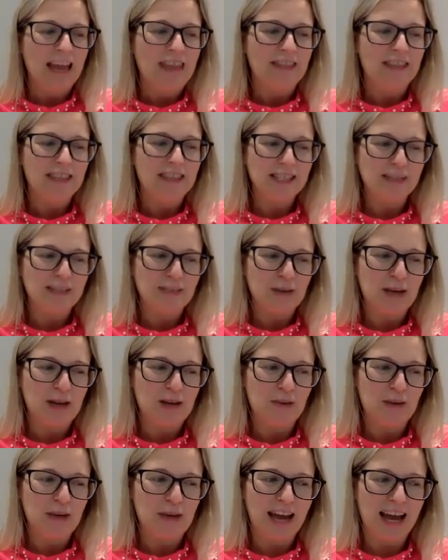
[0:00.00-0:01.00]
This
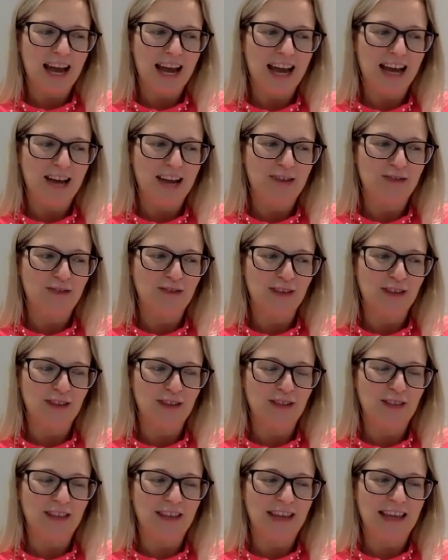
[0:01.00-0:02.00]
week we have
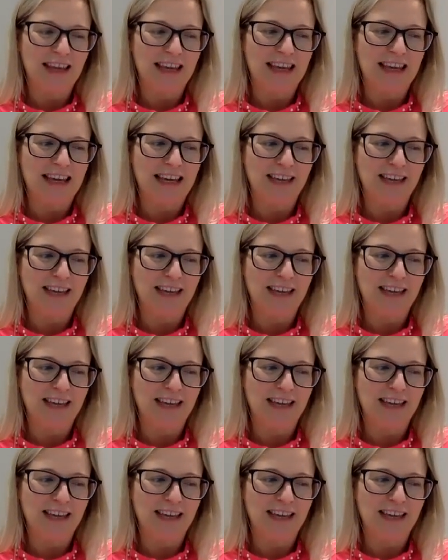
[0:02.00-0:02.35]
the